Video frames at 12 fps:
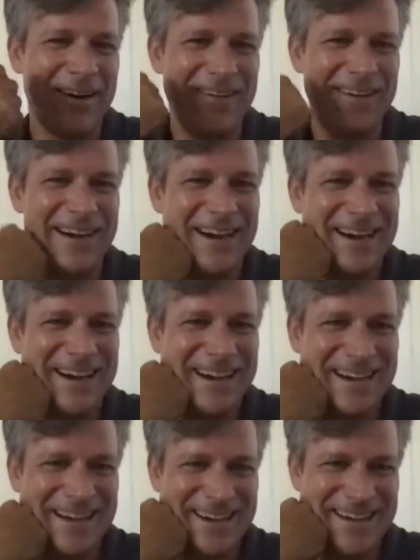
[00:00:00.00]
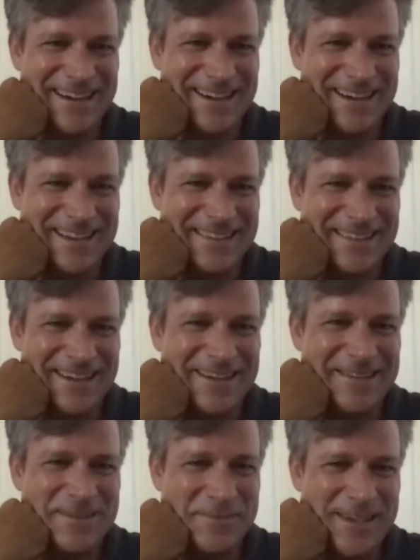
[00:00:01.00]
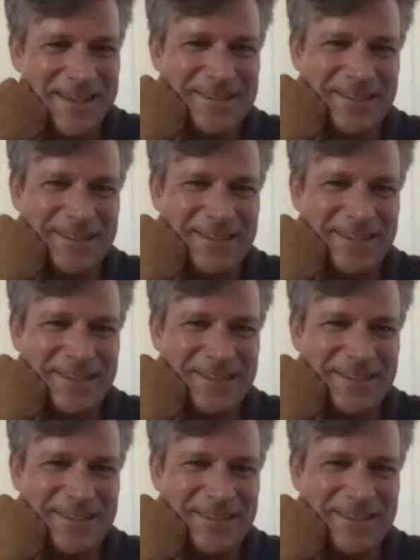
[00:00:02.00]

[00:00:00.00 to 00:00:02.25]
of light. That is so, amazing.